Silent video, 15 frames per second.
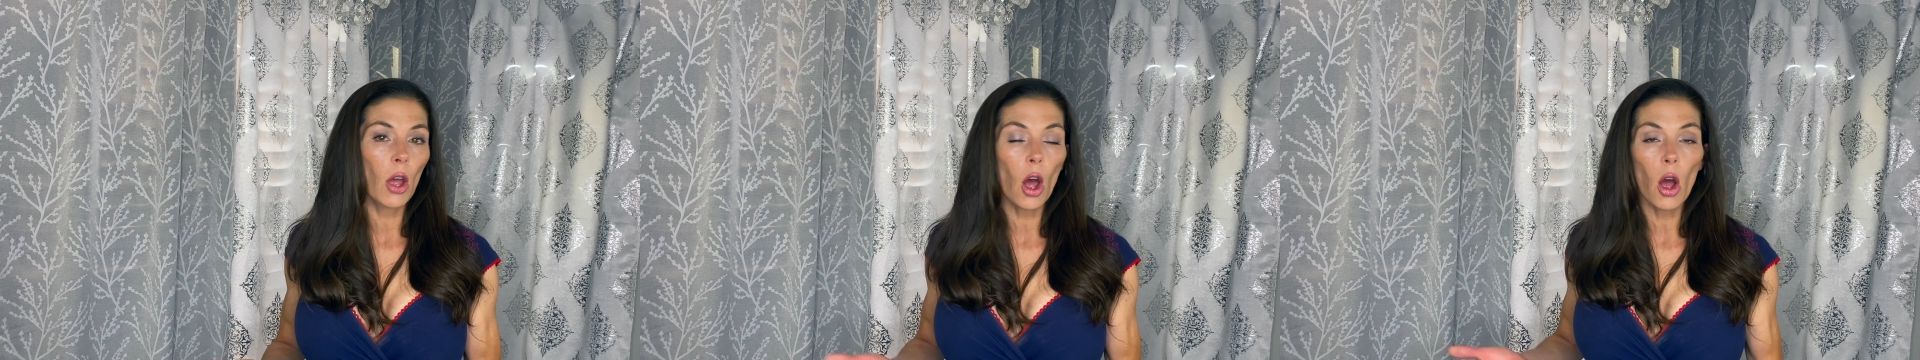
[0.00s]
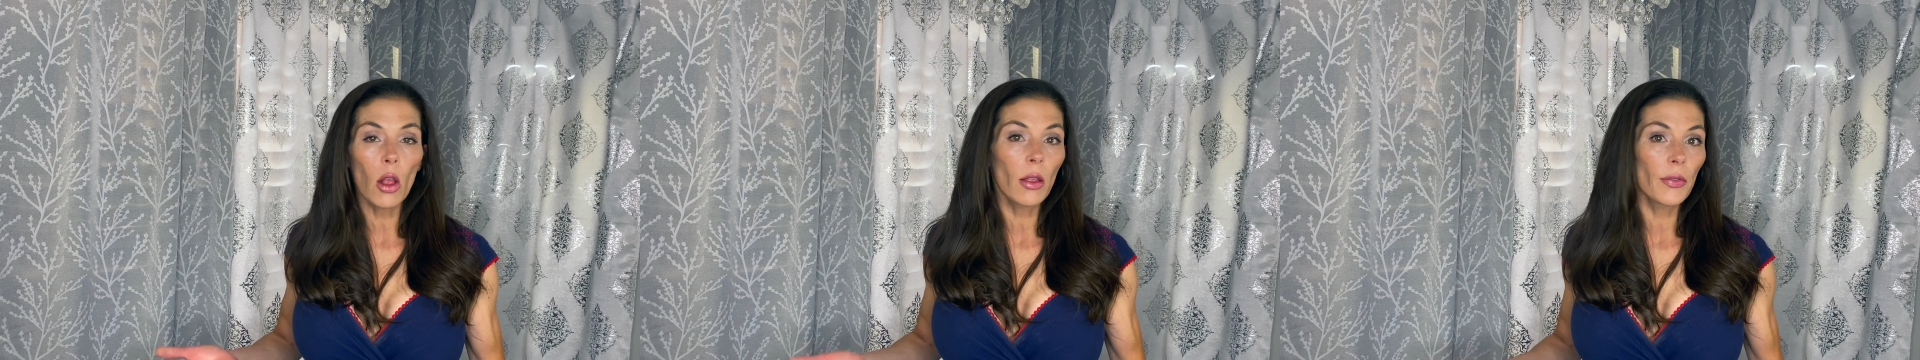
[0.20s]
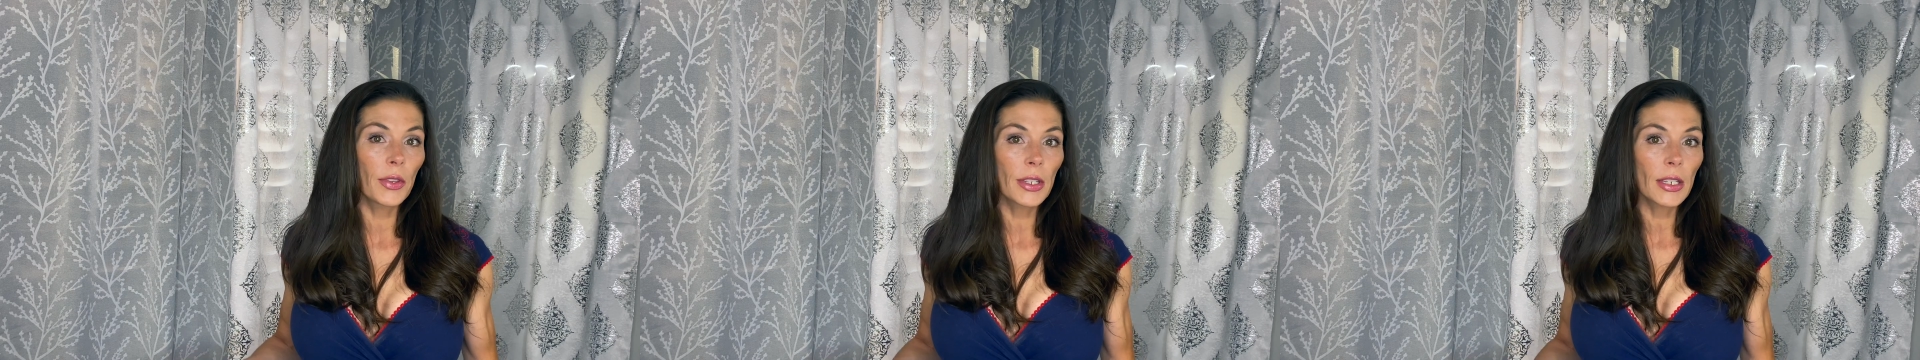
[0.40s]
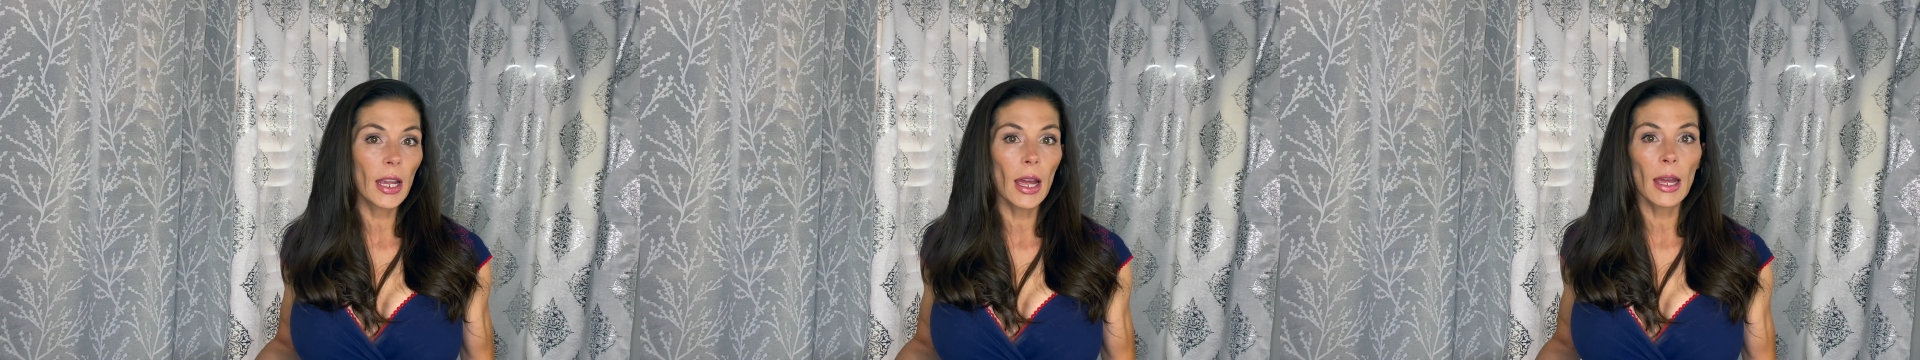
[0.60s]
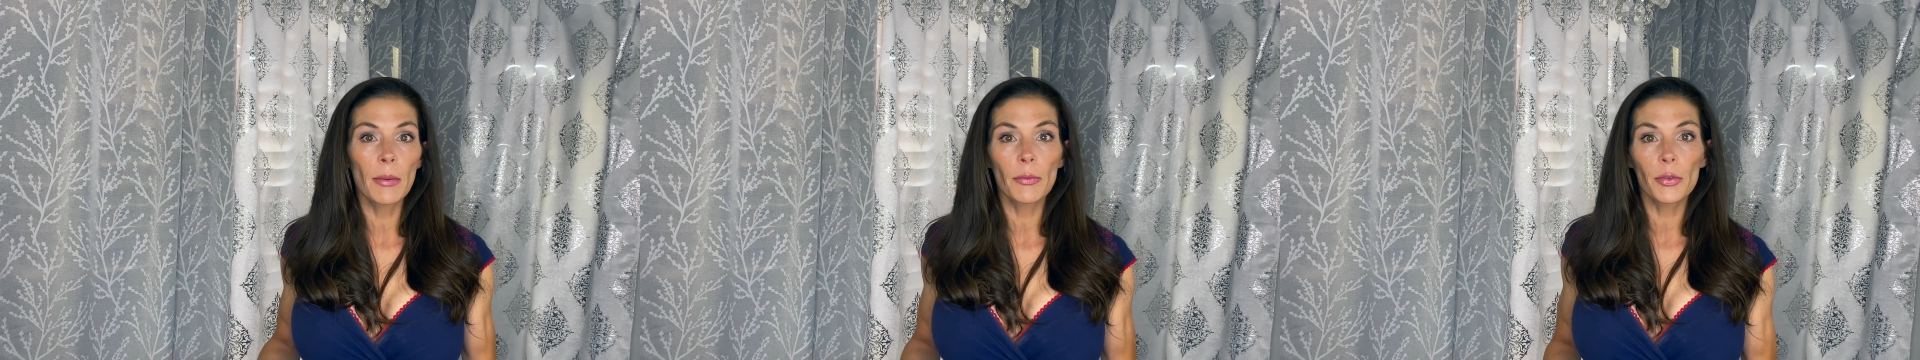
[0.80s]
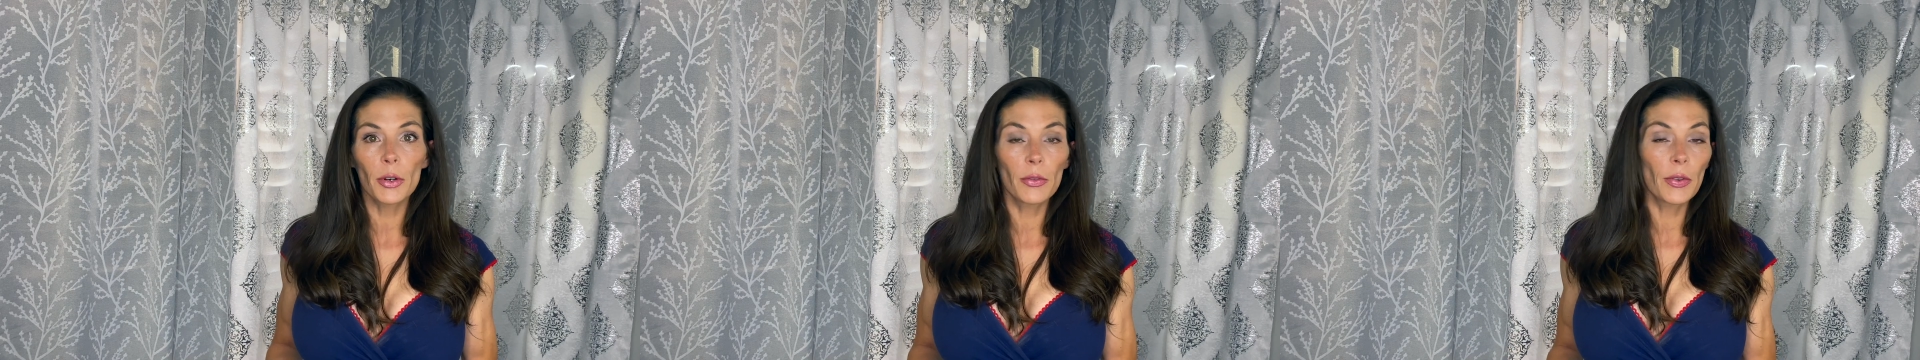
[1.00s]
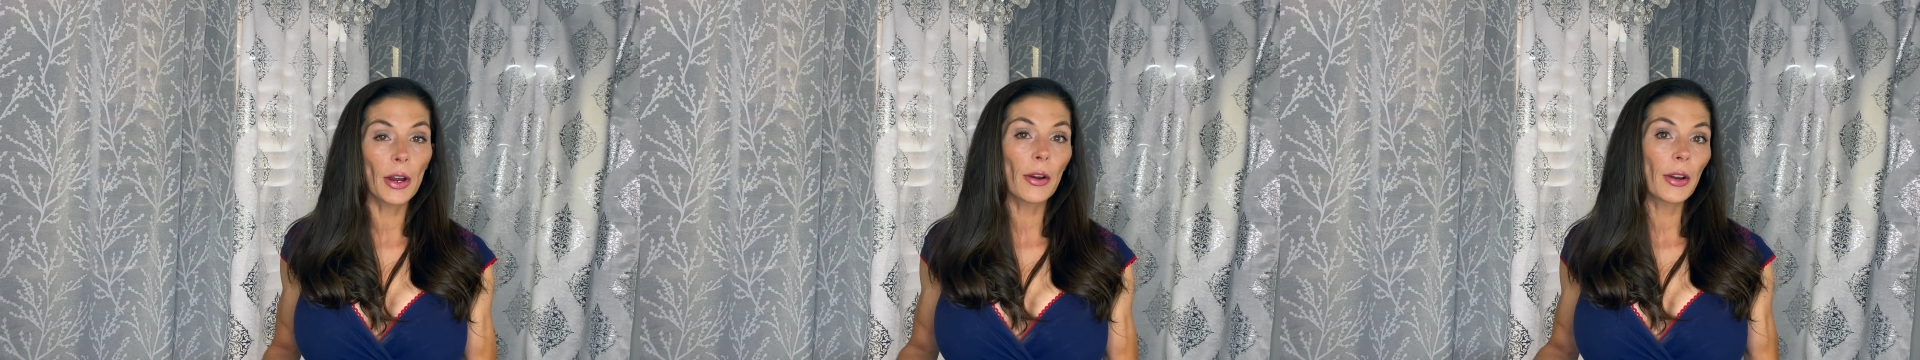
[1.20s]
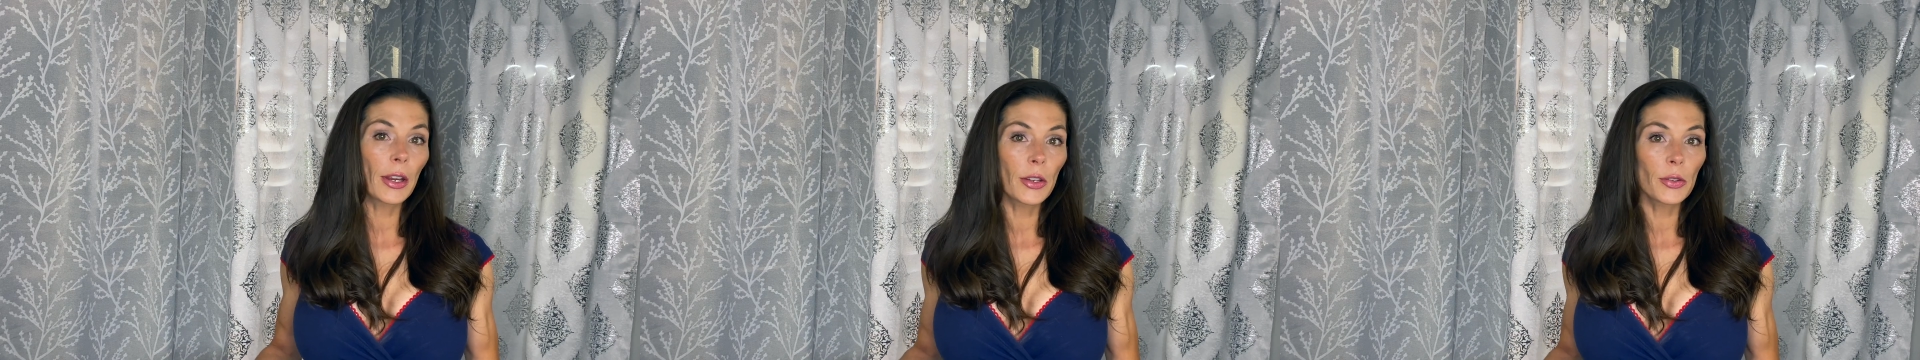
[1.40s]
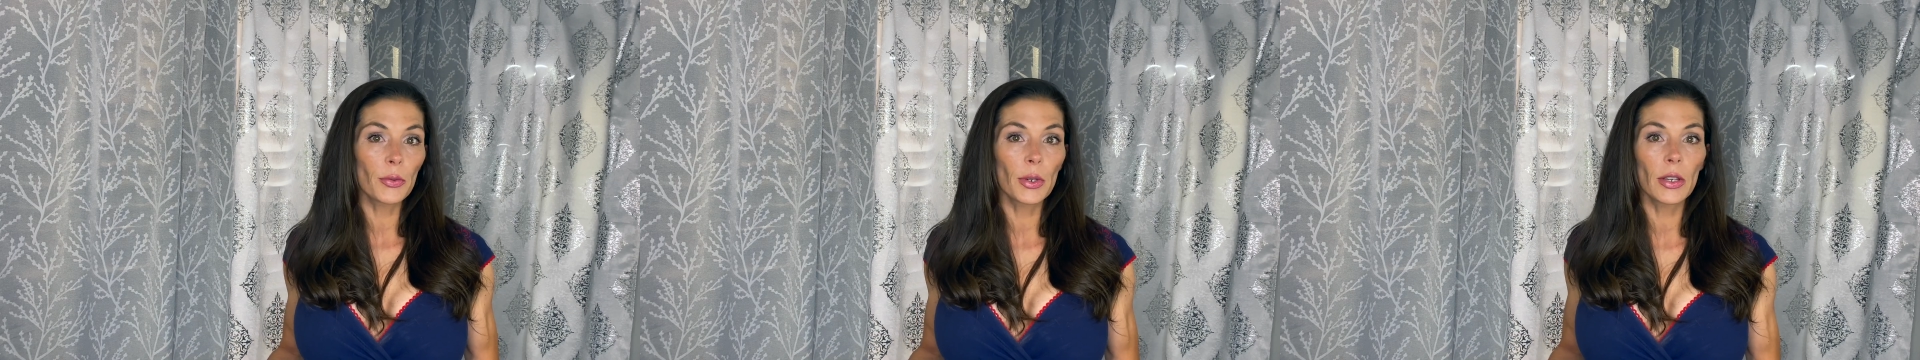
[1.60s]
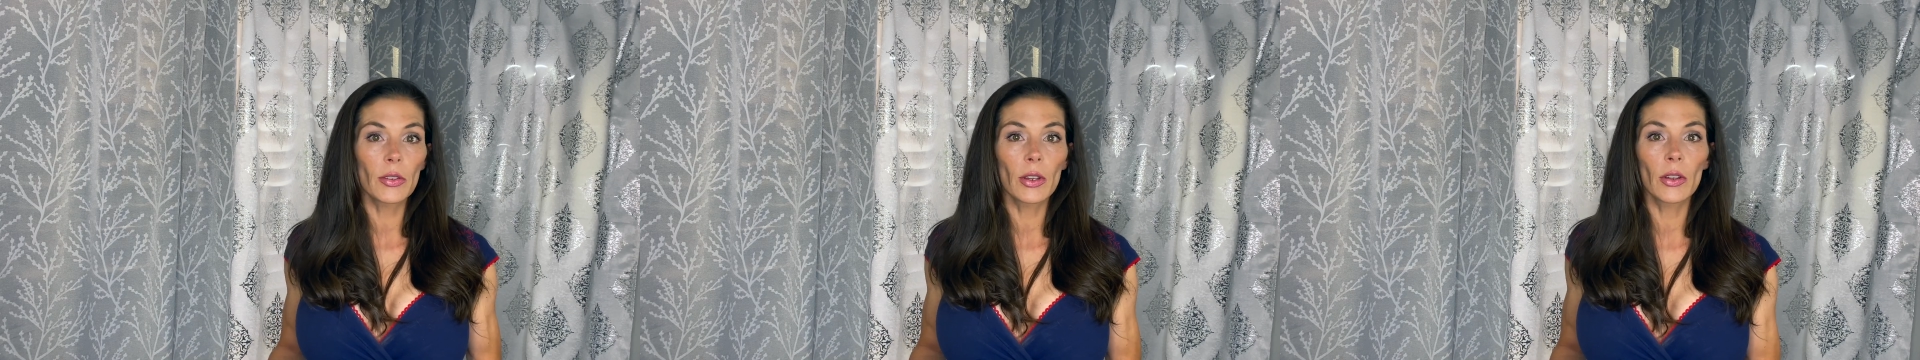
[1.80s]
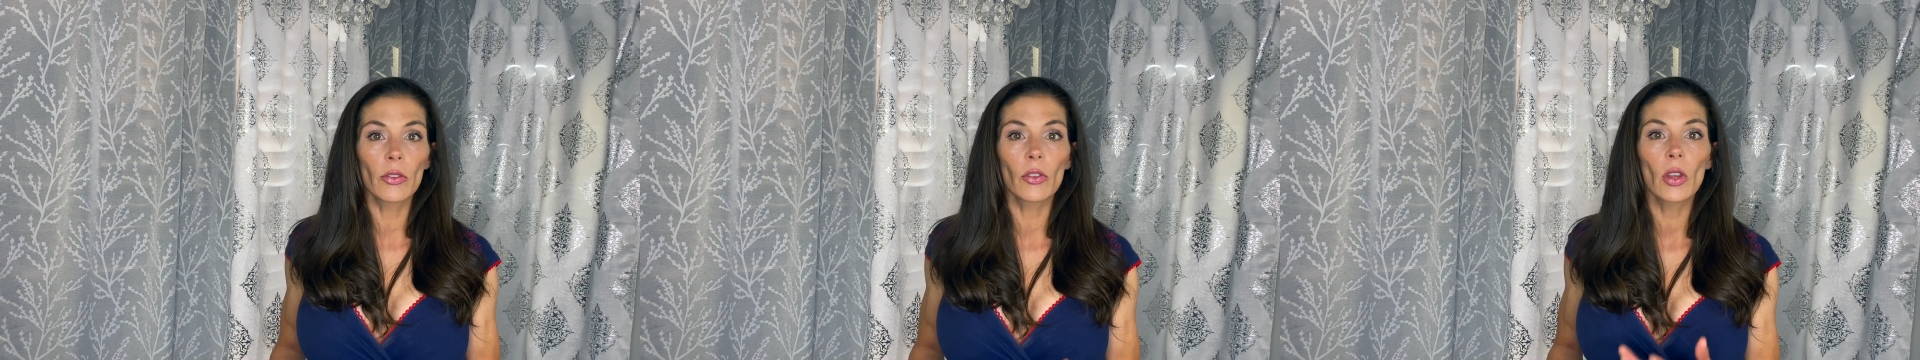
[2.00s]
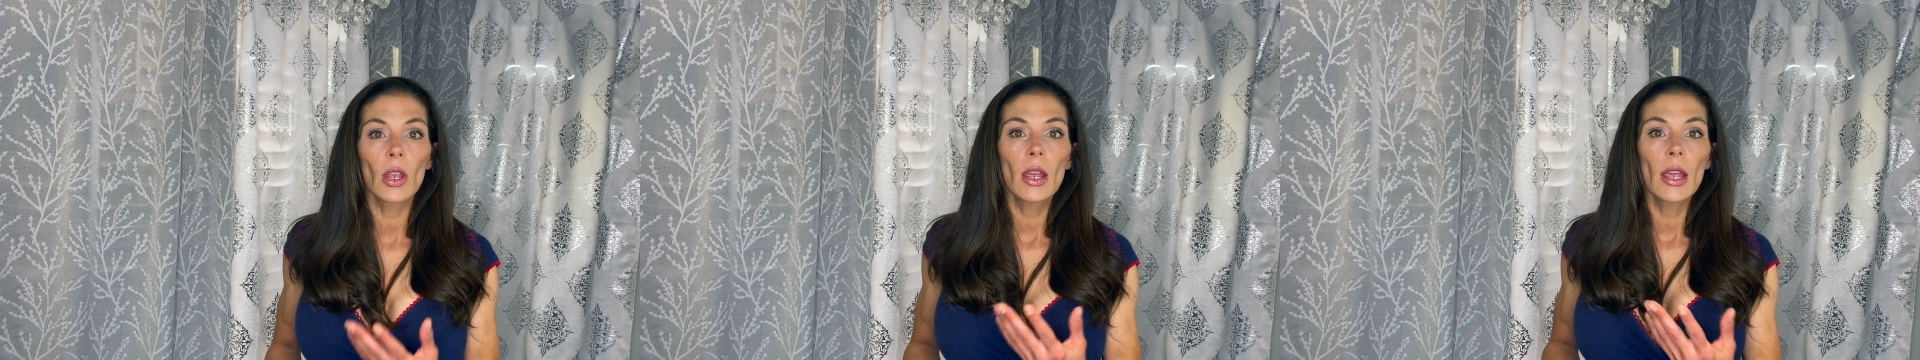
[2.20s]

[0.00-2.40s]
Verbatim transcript: all of the time for various reasons.